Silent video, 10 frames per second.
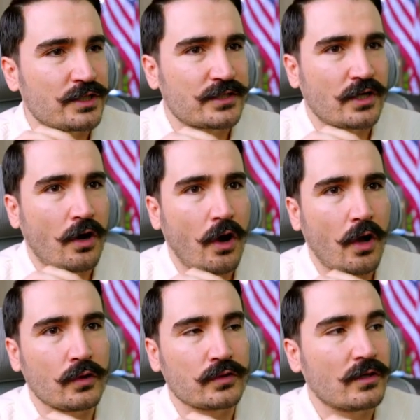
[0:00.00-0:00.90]
is
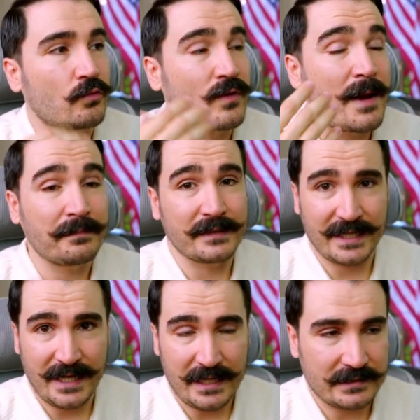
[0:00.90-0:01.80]
called
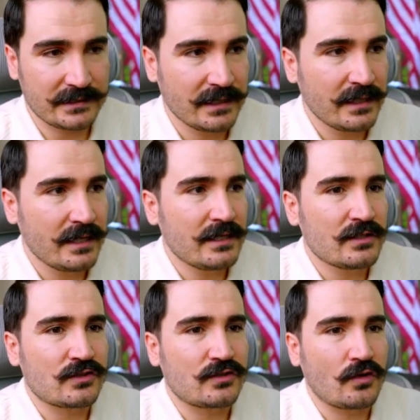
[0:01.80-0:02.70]
Replicate.
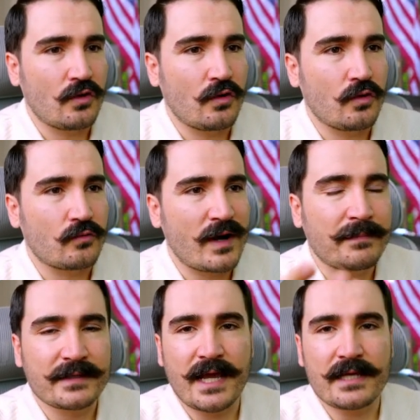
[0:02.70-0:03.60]
So
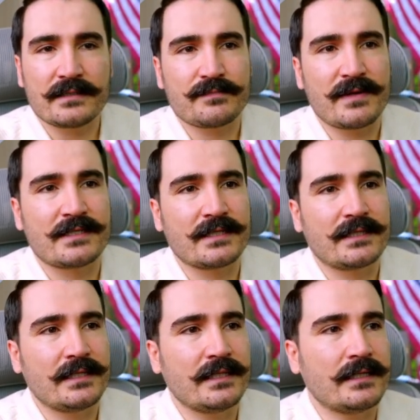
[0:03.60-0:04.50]
Replicate is
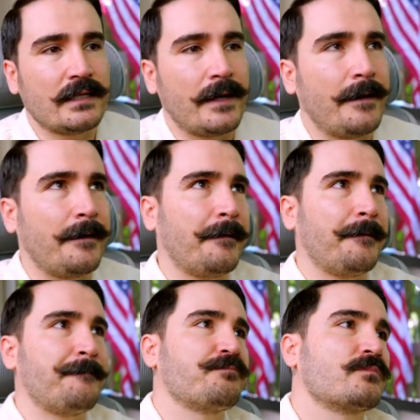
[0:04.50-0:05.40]
basically
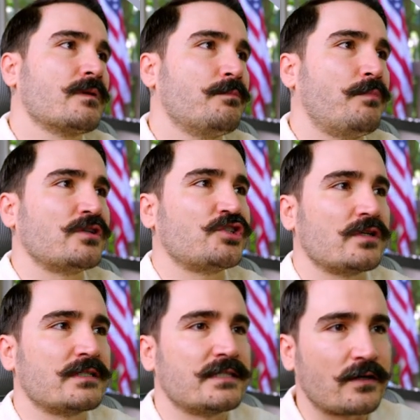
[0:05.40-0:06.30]
bunch
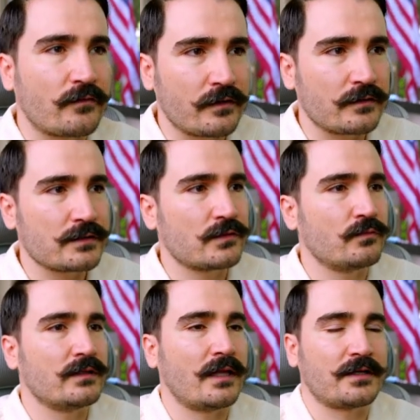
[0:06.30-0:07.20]
of servers
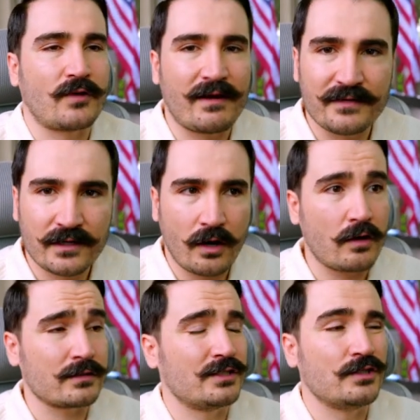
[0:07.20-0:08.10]
with like graphic
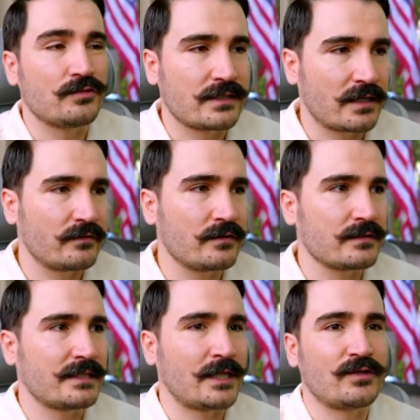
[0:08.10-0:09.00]
cards, huge
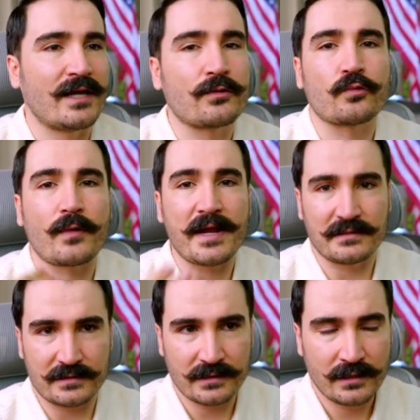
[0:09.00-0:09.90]
servers that you can
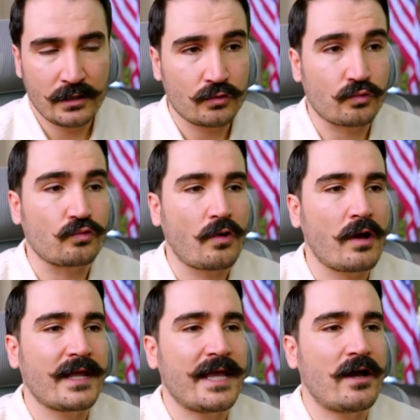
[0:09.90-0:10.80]
rent to
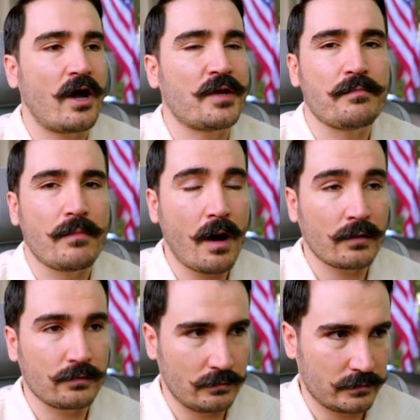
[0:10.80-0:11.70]
run AI
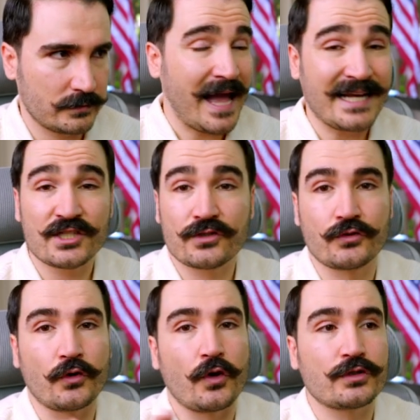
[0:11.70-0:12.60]
models. And it's
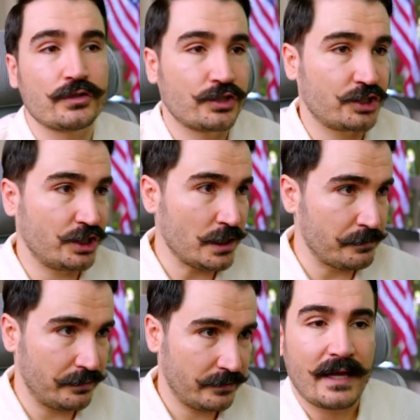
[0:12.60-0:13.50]
dirt
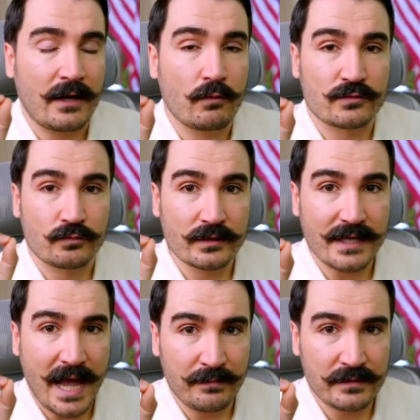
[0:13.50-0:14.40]
cheap. And I was
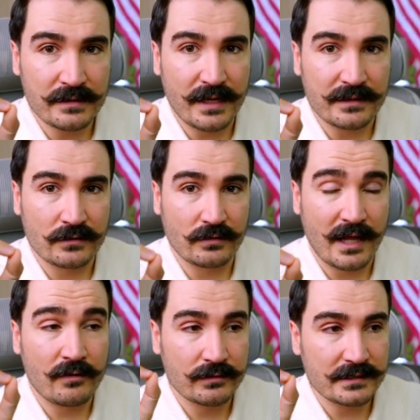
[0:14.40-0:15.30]
really happy that
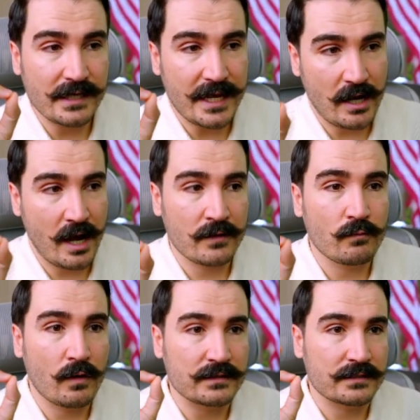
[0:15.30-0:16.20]
Clarity AI
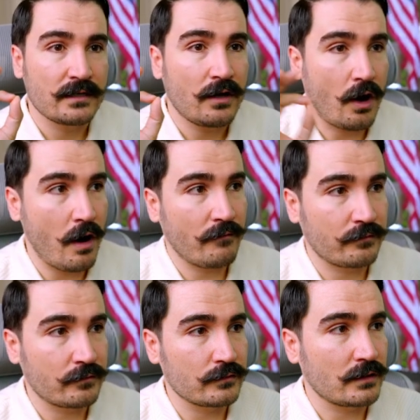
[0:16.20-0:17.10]
was
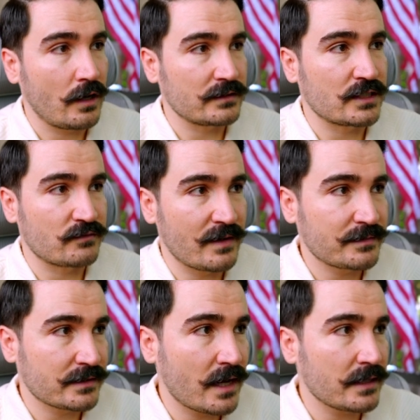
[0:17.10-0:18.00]
offered on this
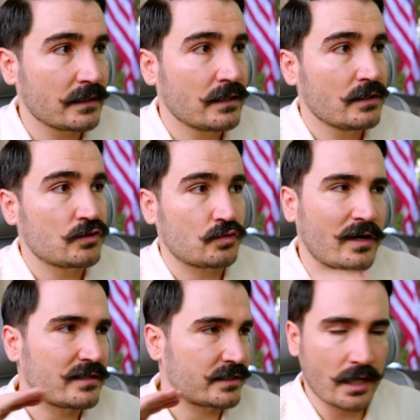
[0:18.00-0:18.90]
website. So
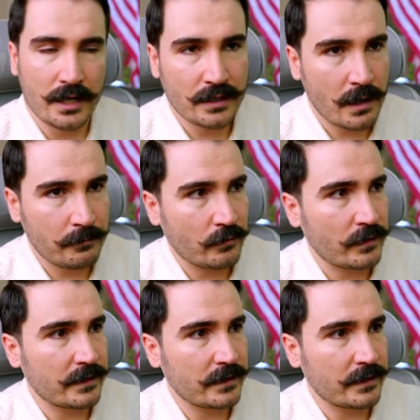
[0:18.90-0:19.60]
I signed up for